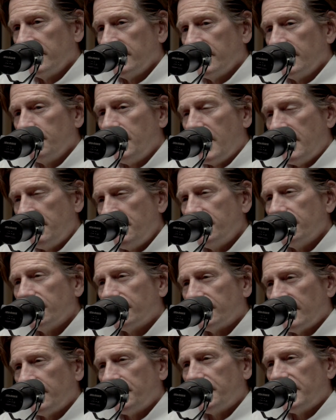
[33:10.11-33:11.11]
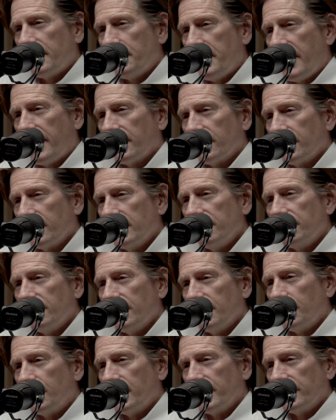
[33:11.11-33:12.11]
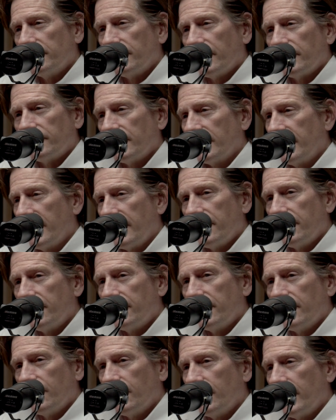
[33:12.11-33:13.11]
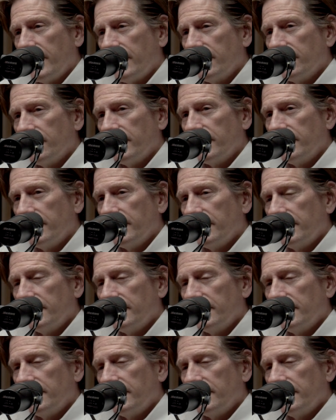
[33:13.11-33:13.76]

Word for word: Maybe there's something about grief that brings us together in a way that